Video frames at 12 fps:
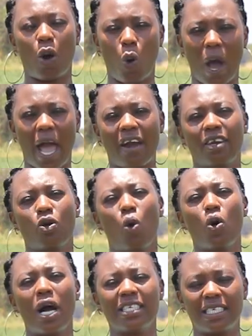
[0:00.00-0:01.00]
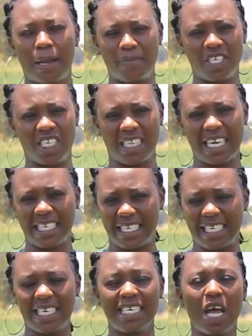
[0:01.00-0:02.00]
acquiring or establishing that
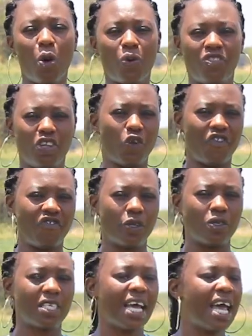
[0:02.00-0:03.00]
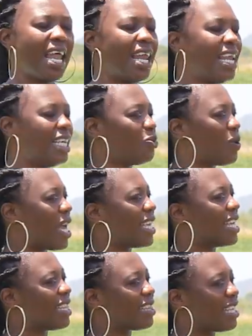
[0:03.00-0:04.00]
seed within your field. Liz, we are
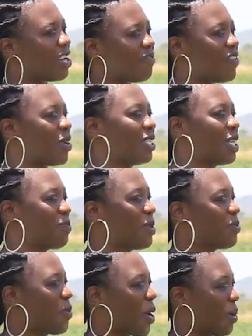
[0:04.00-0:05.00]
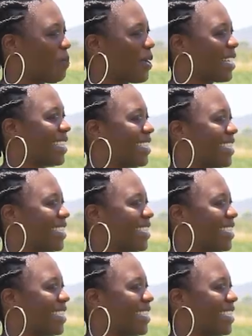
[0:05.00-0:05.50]
here in the third and final segment. Welcome back.